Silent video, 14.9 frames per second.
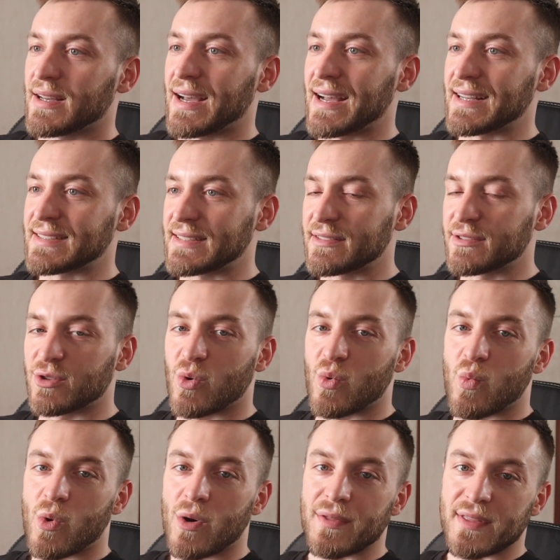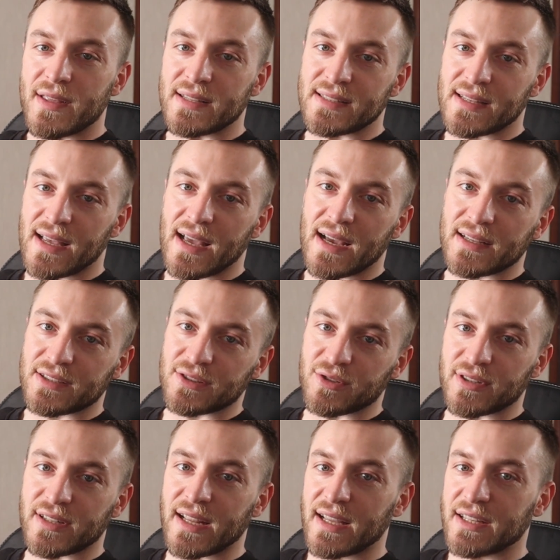I still don't want this
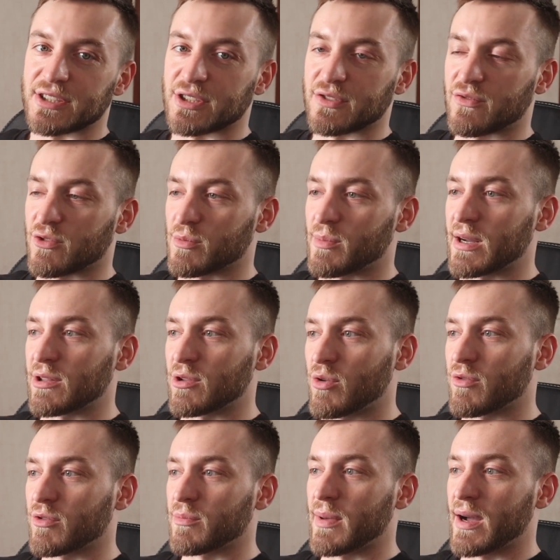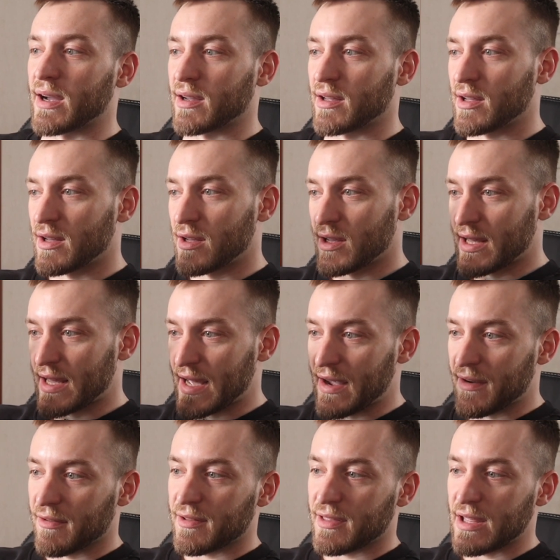extra tension for my lower back.
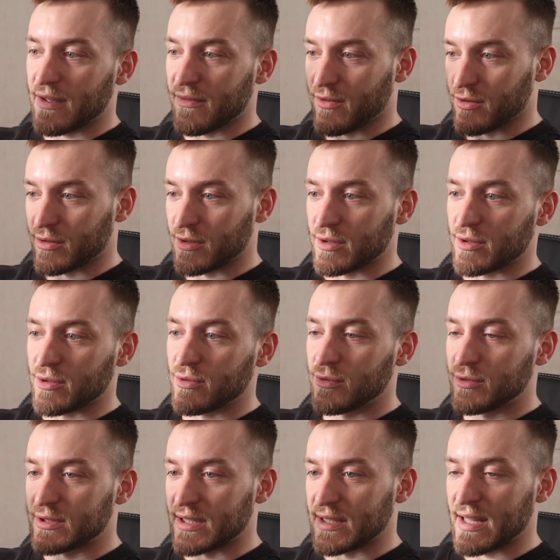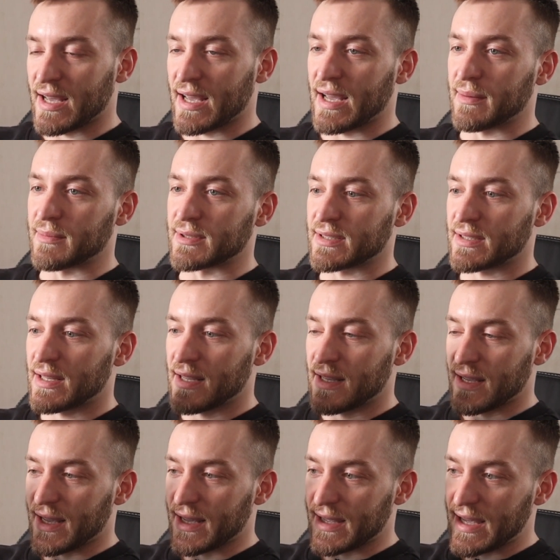Everything for glutes and hams.
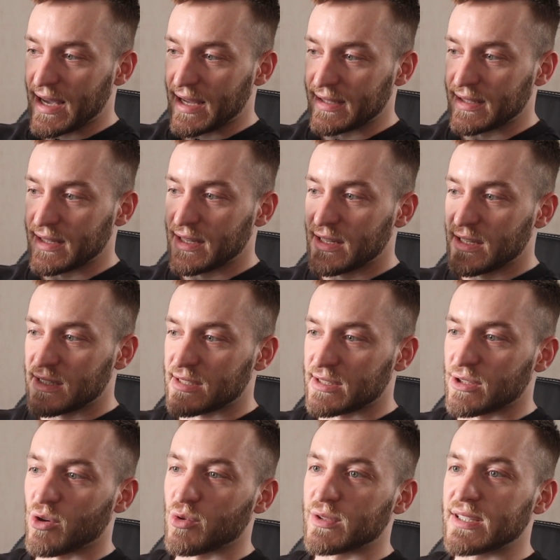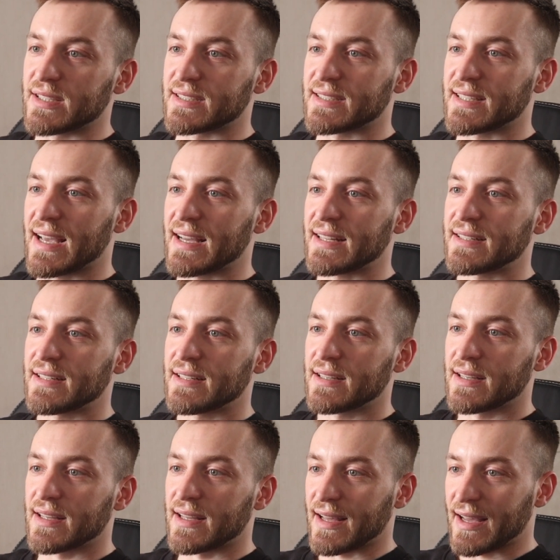Again, slow descent
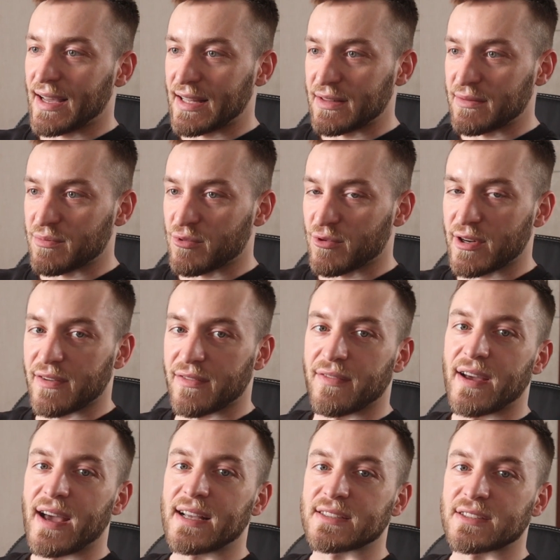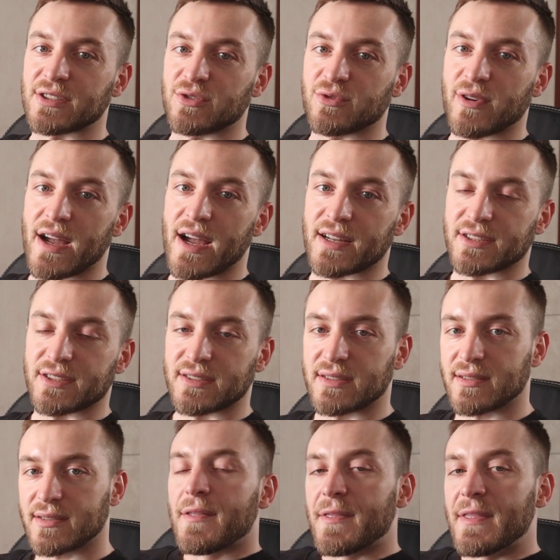and pretty fast contraction.
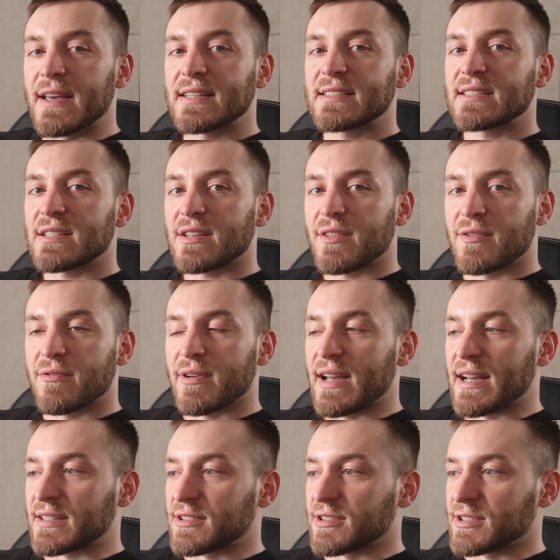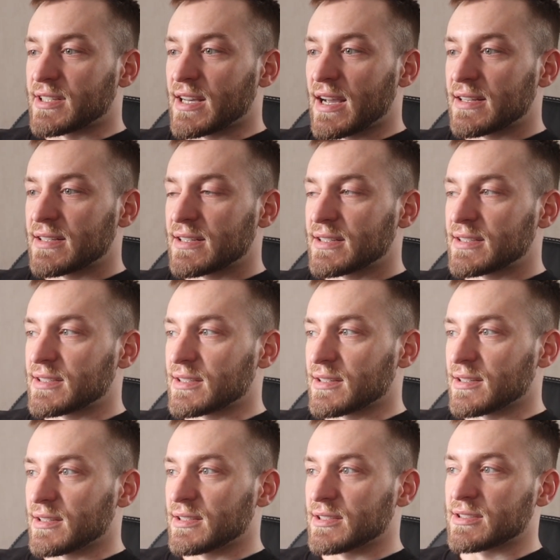These three exercises
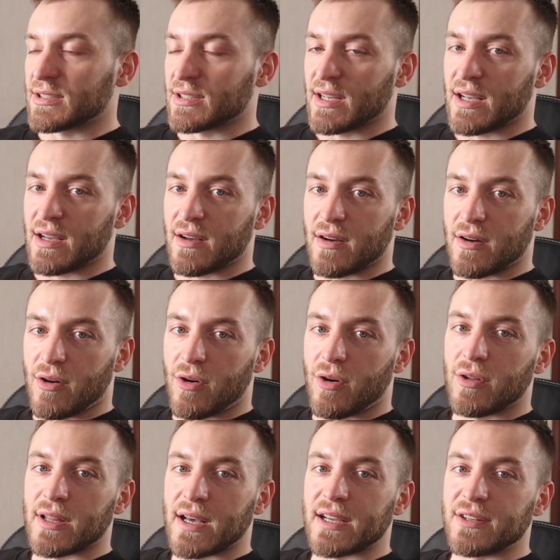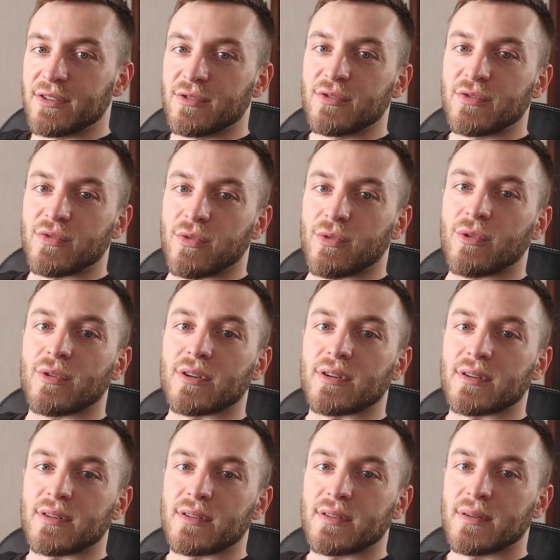is all I do
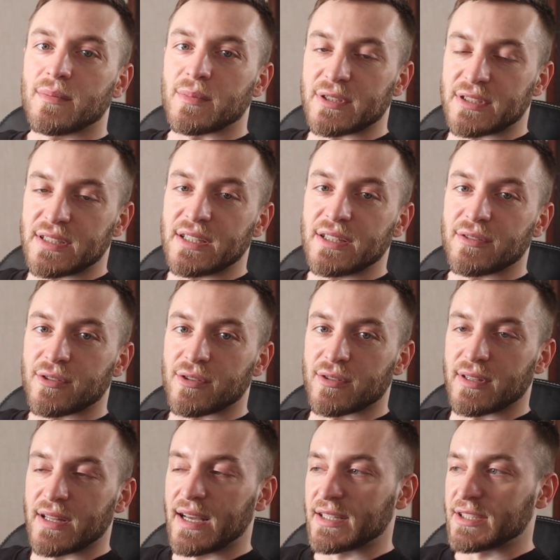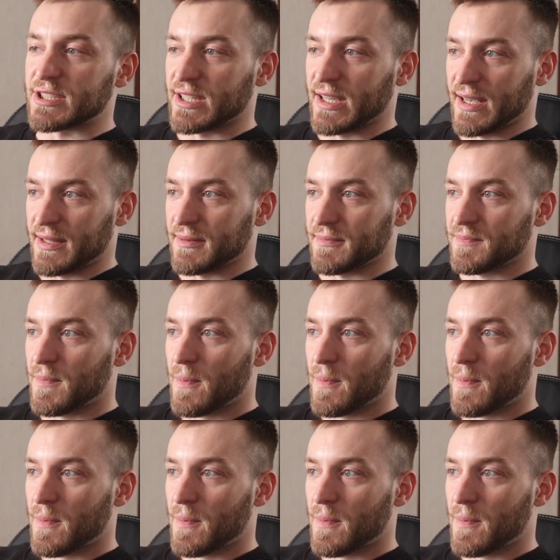for posterior leg chain.